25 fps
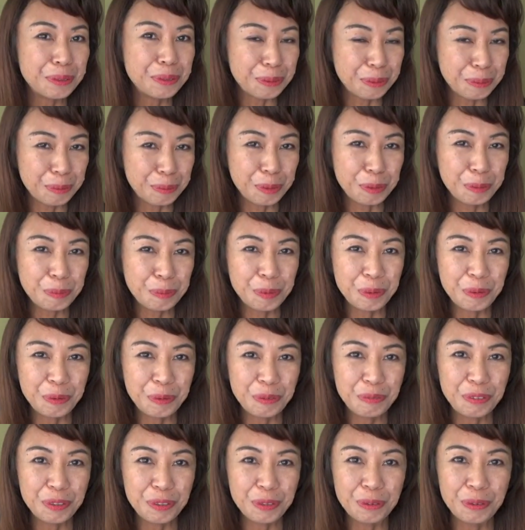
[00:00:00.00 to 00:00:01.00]
Noble Book
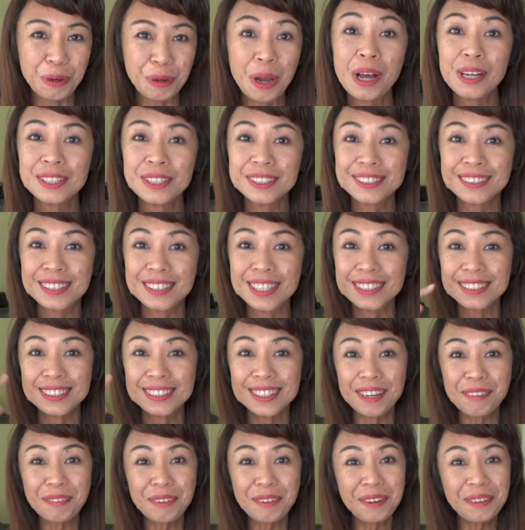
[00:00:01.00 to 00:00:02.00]
Review. So let's
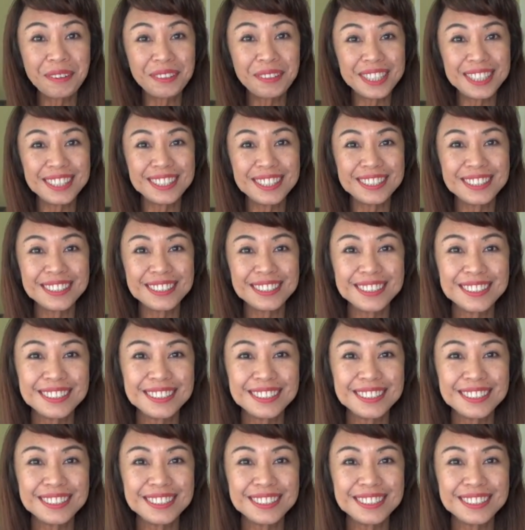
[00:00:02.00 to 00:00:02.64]
get rolling!